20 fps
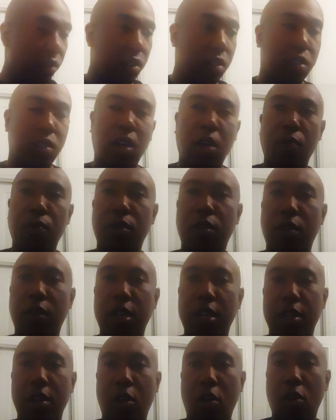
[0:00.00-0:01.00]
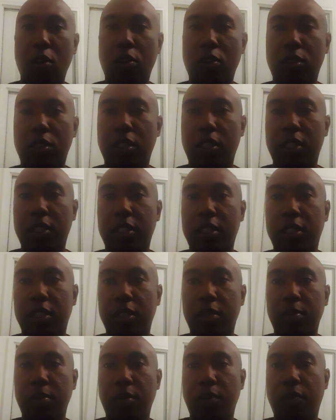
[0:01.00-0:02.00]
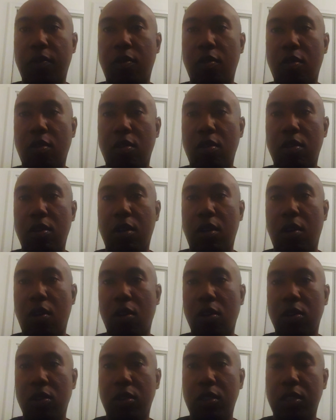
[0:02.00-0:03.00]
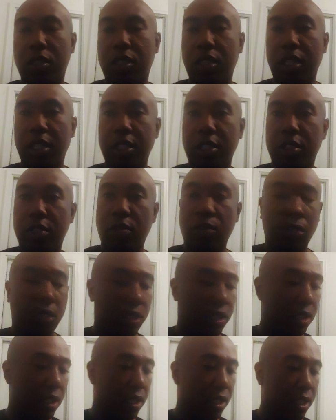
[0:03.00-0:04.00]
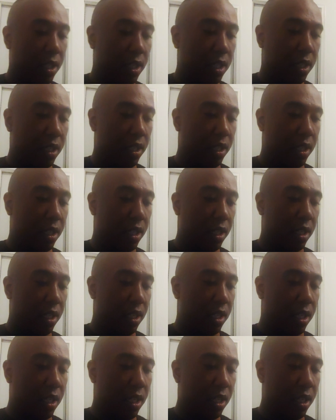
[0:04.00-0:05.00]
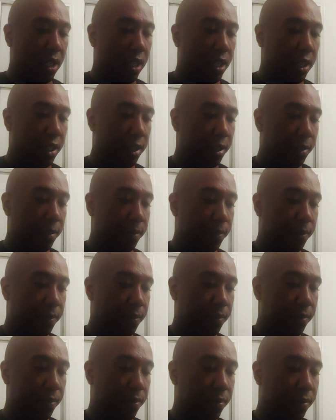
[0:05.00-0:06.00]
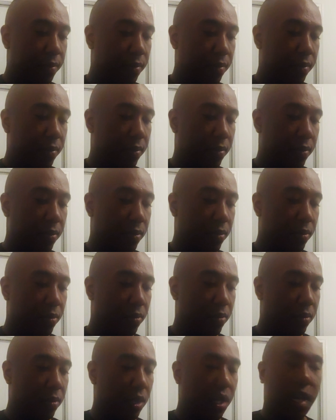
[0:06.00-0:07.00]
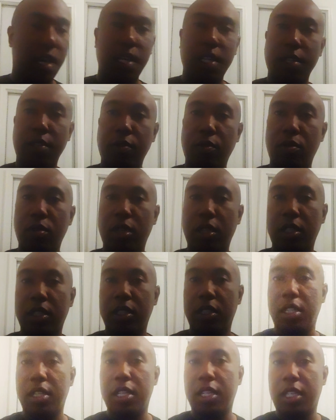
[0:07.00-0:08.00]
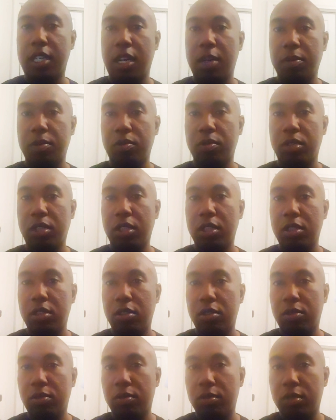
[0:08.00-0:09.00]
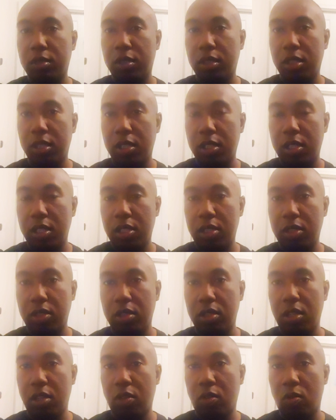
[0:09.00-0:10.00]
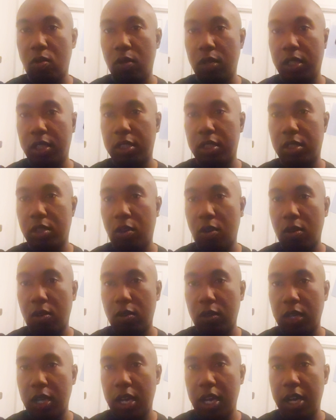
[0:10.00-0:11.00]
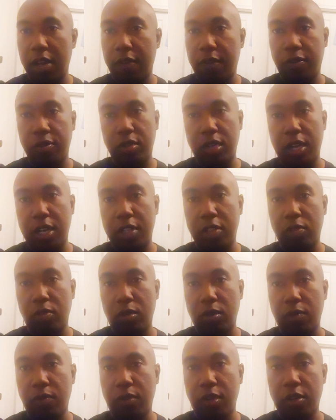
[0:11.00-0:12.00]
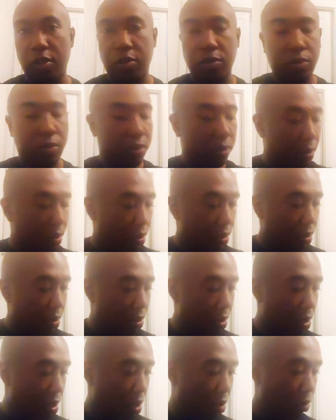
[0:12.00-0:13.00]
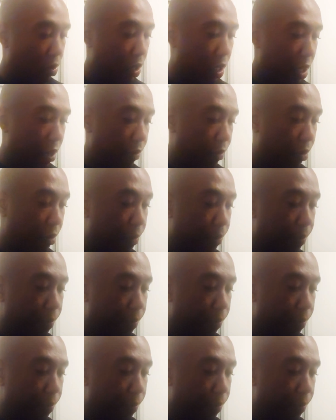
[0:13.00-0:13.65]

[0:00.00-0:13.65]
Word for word: So I went ahead and ordered this before ordering the stage three. Um, and what it, it comes with a little, you know, quick starter guide for your Android phone or whatever.